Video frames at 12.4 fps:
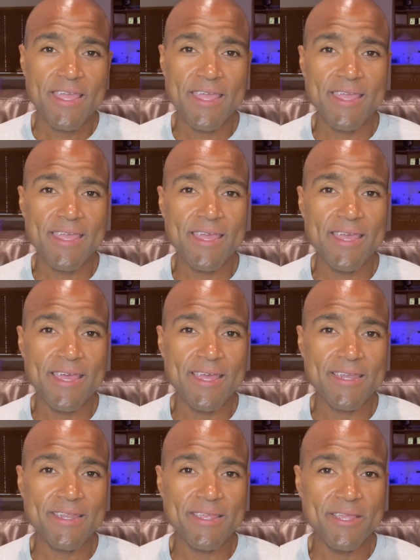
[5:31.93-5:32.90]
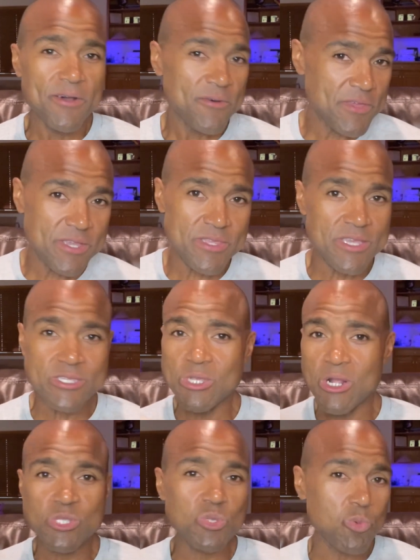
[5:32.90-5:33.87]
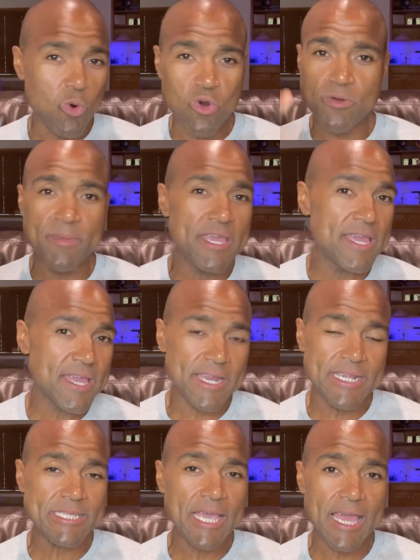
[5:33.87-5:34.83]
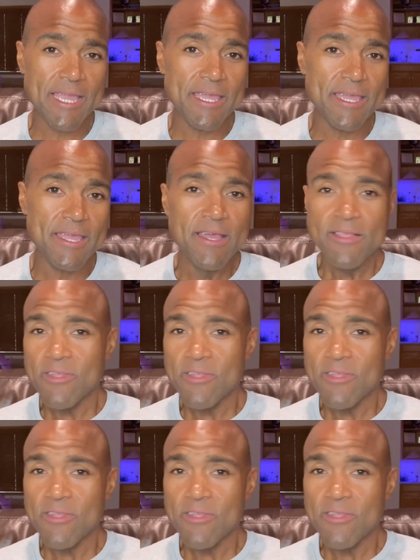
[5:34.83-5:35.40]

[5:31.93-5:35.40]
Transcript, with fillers: and you know they, they start swarming and attacking.